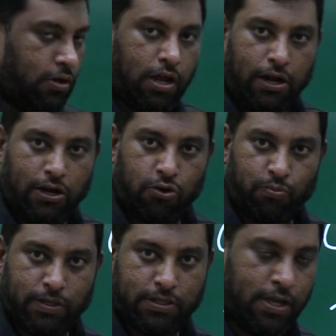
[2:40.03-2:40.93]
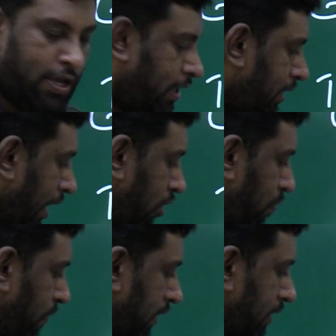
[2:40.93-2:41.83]
100 rupees. 10
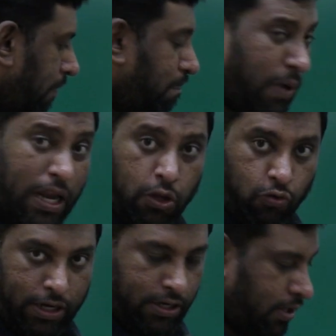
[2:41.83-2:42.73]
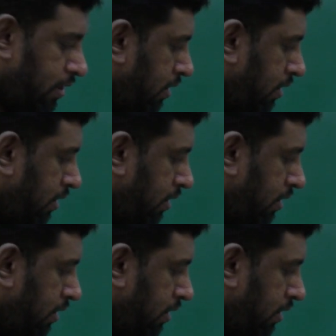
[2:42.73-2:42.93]
rupees per unit.